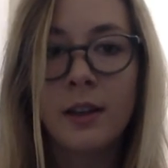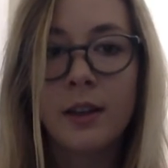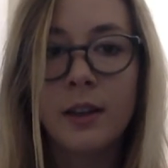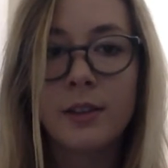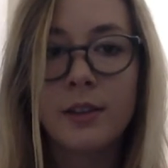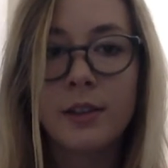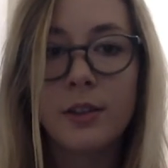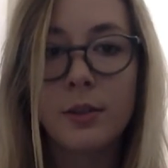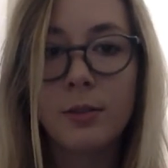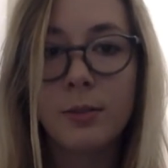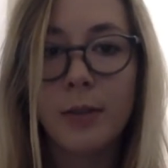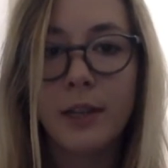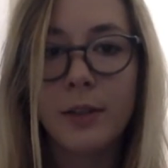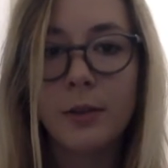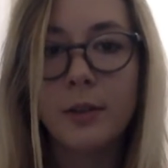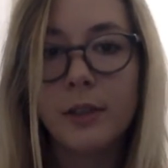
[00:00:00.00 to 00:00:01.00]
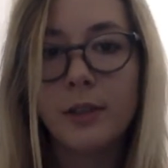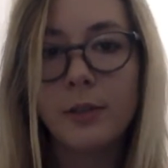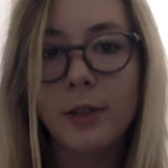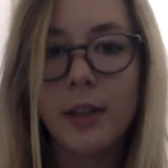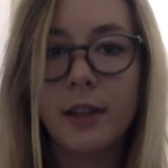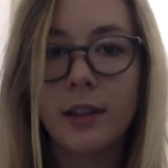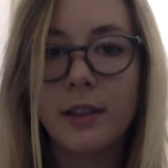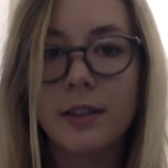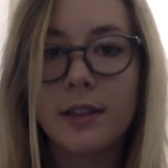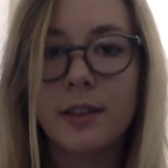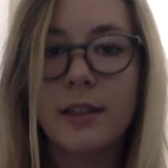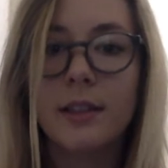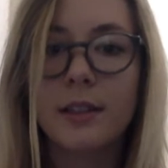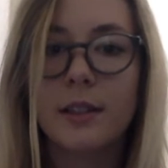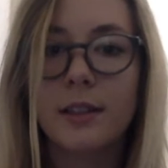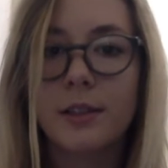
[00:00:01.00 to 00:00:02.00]
So my goal in writing this
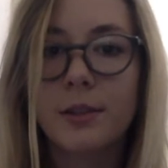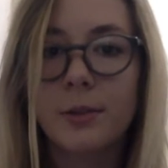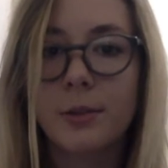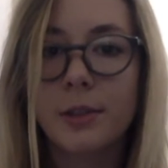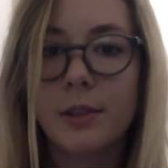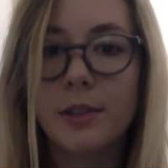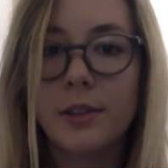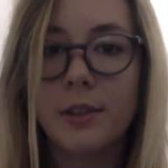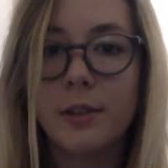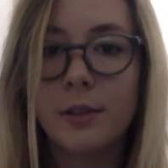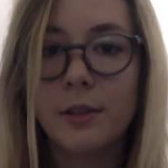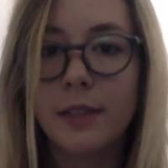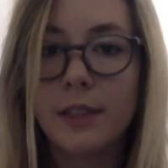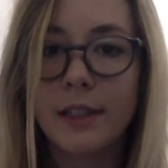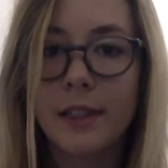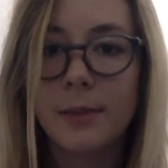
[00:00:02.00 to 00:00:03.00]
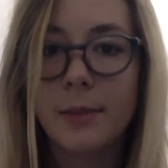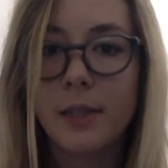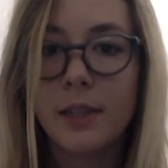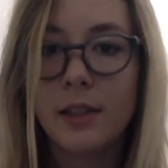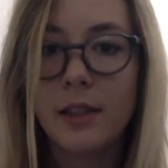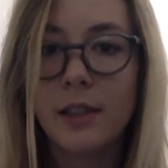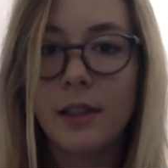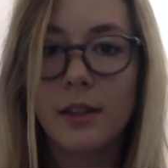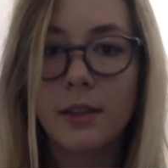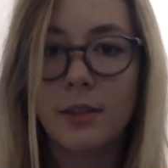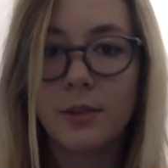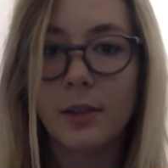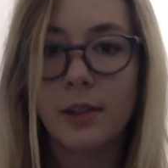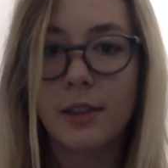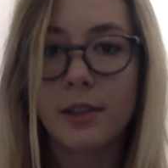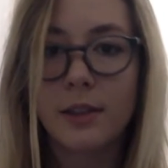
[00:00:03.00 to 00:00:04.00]
thesis was to examine and
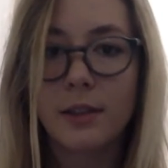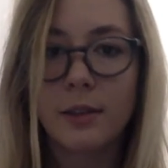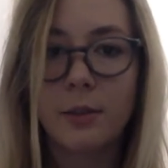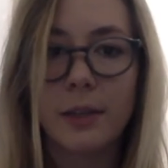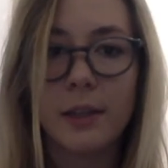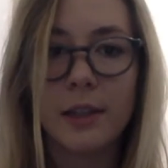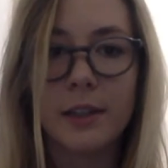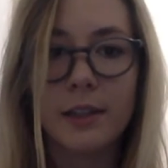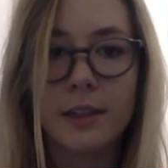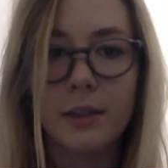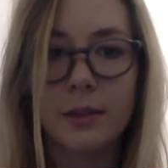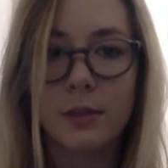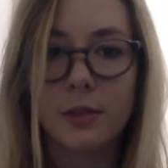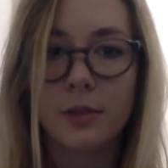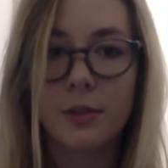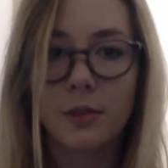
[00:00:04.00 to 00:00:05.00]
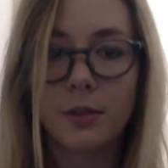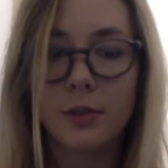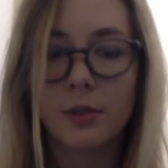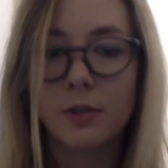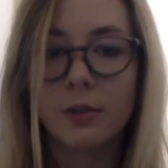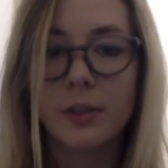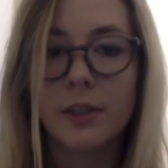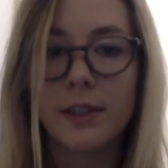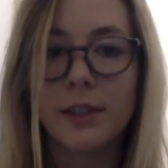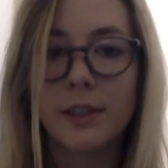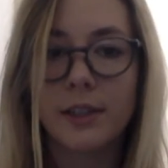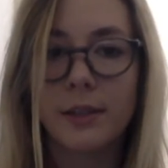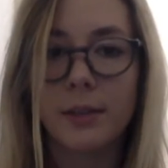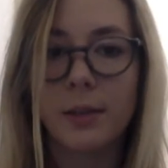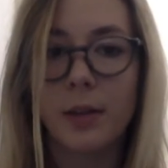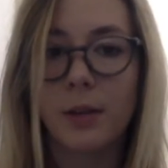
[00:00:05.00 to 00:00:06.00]
address the ways in which structural
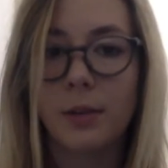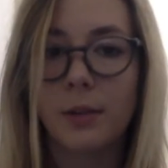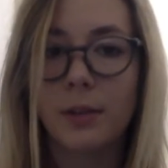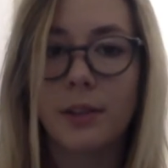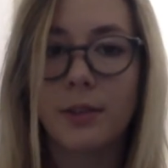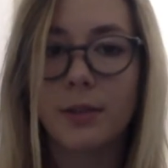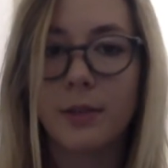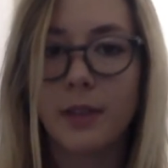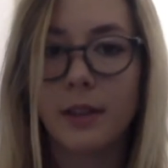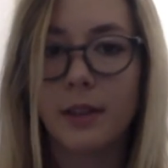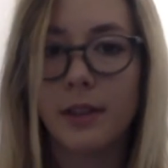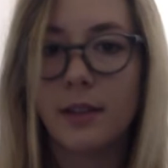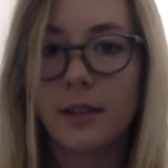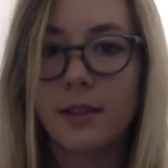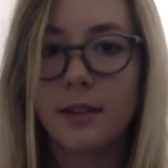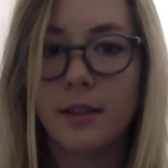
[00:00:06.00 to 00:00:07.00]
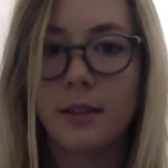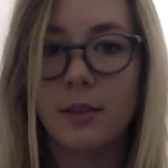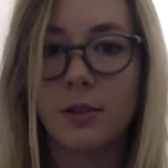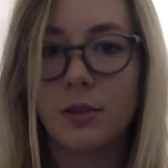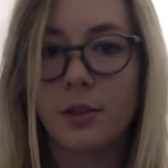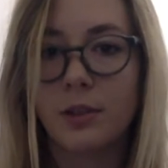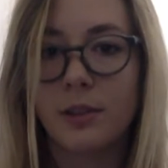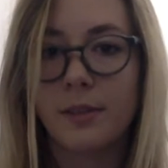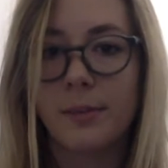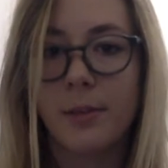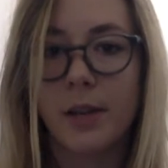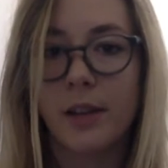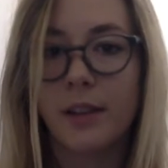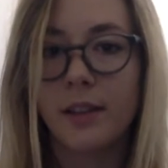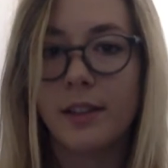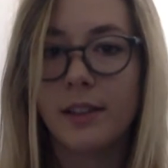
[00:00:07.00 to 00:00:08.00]
racism operates within institutions and
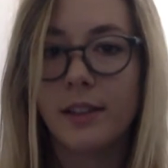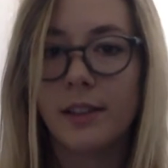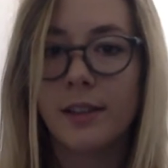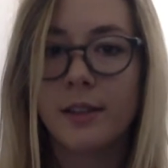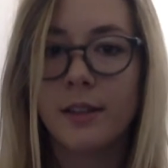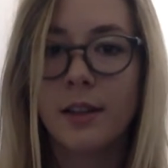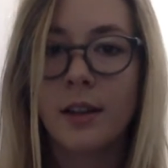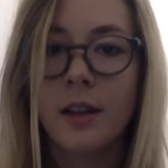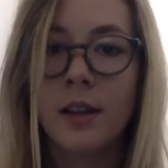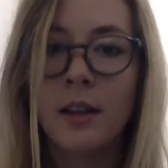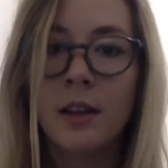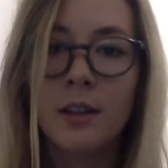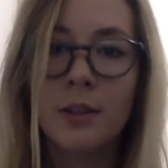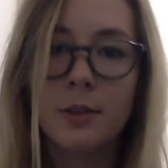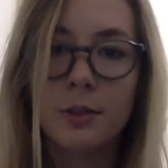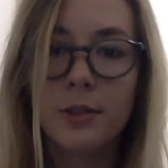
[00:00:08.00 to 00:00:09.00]
policies, to